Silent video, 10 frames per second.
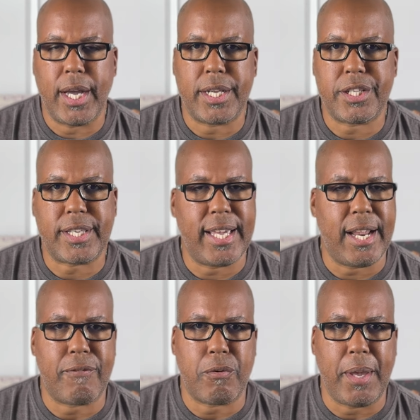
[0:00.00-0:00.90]
just get
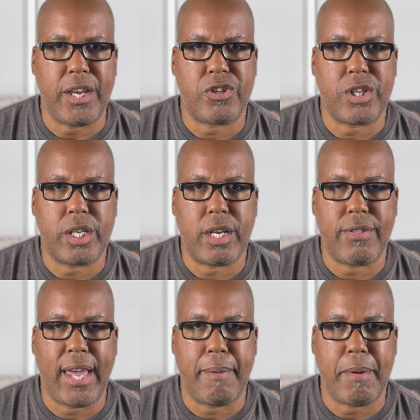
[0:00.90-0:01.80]
information
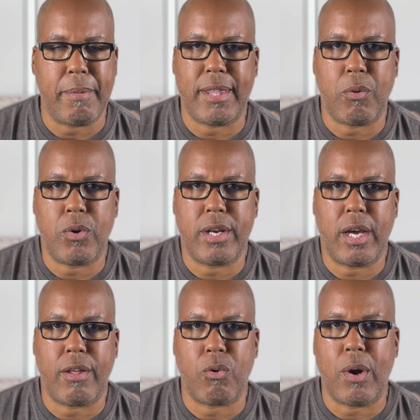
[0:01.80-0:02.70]
that maybe they wouldn't
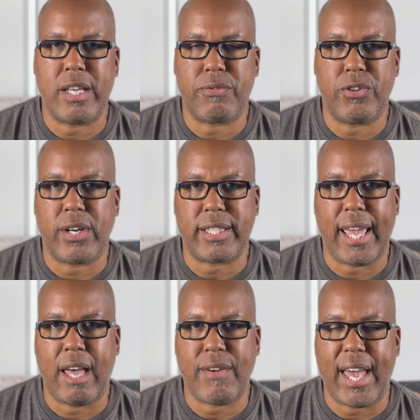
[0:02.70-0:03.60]
otherwise feel like they
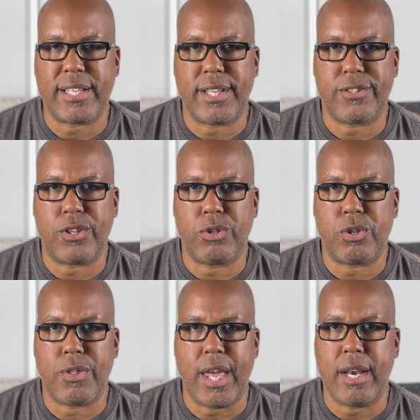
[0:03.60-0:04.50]
have access to.
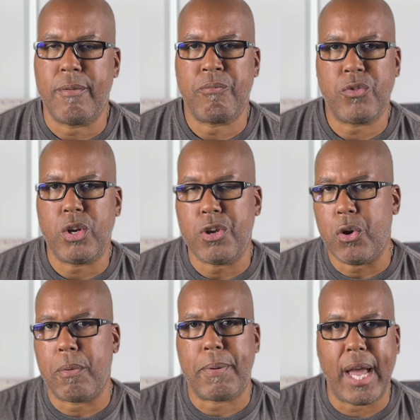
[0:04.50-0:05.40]
So then, you know,
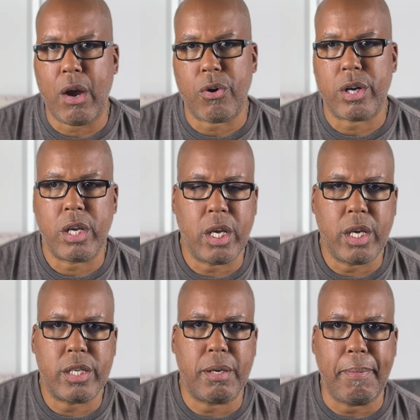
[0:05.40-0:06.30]
you're empowered
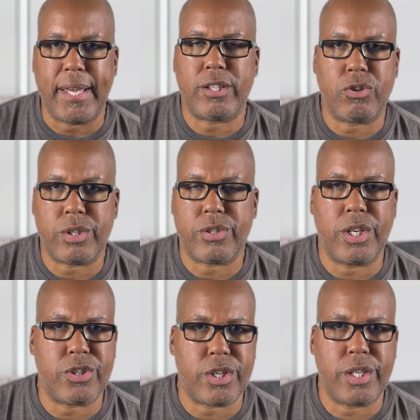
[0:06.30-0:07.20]
to make those
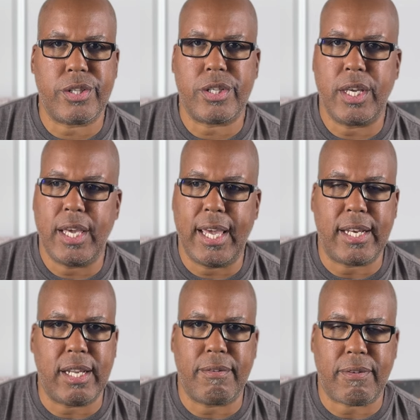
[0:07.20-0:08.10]
decisions
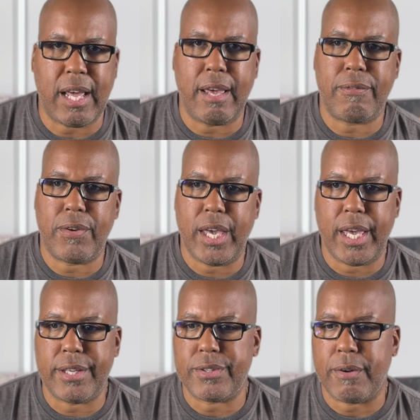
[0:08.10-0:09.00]
and live life,
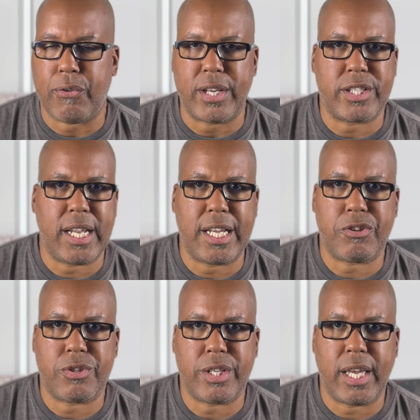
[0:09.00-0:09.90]
as Frank
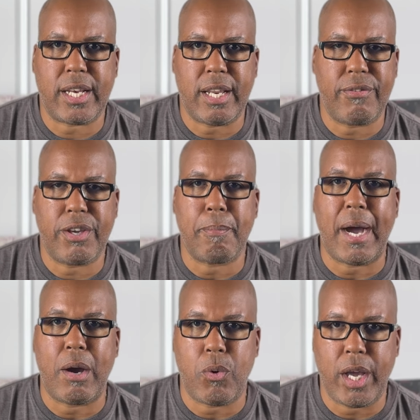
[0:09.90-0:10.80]
Sinatra said, live it
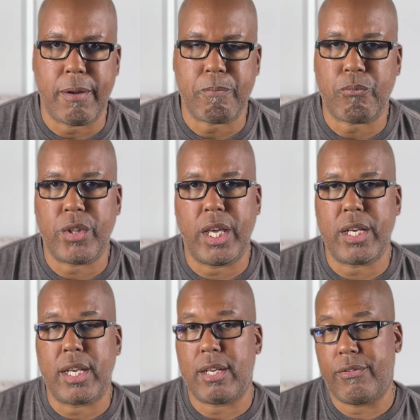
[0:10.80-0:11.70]
my way
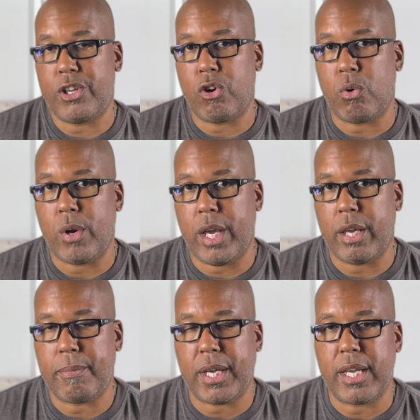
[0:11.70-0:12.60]
and live it your way.
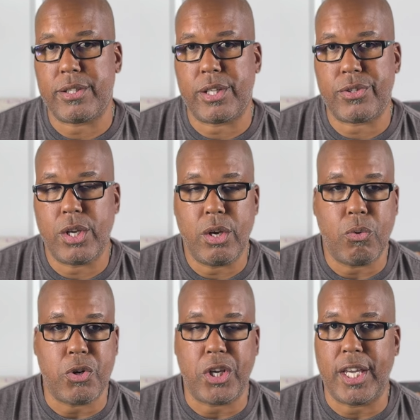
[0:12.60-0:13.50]
Because it's
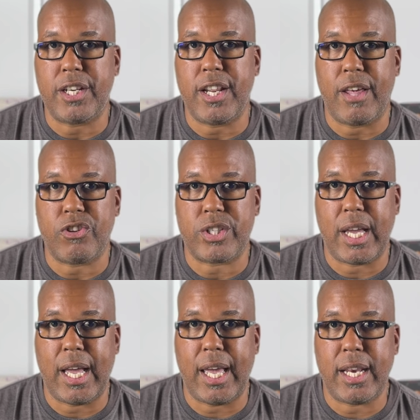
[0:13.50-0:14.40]
when you get to the other
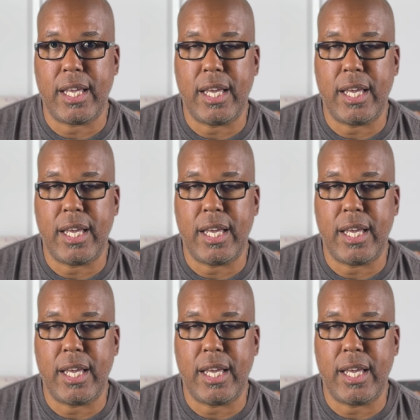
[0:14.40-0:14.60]
side,